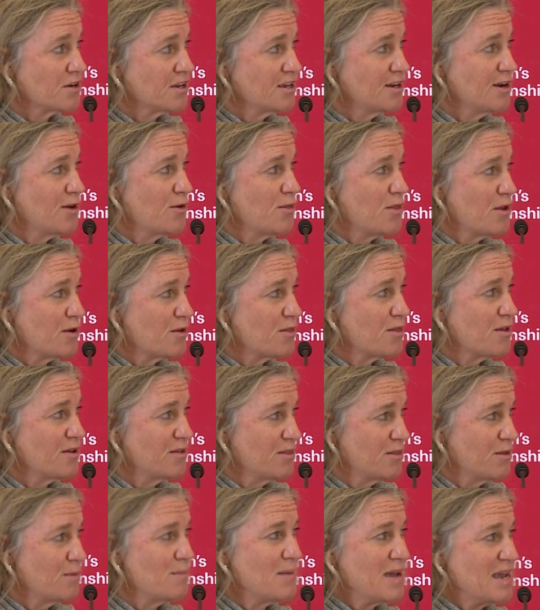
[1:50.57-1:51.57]
You know, they're the,
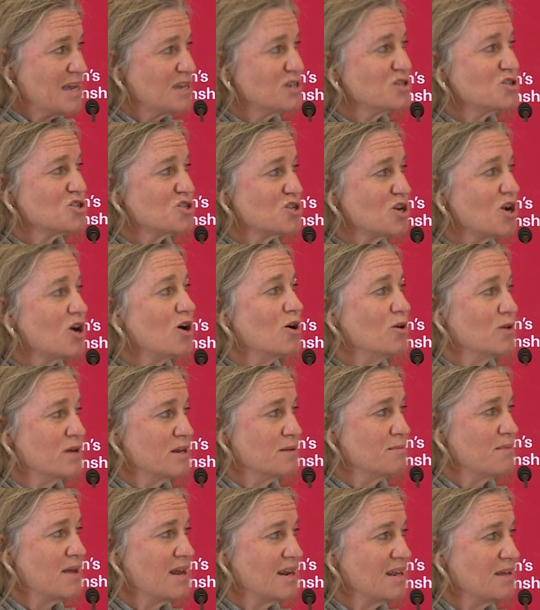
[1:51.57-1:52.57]
the main show
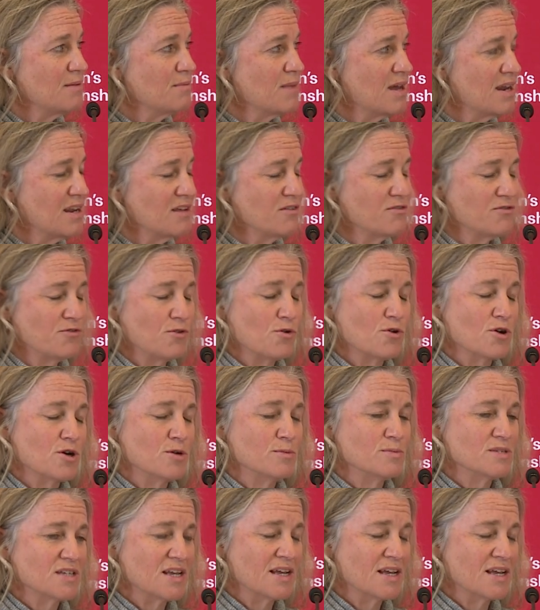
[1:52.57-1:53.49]
in many, many forums.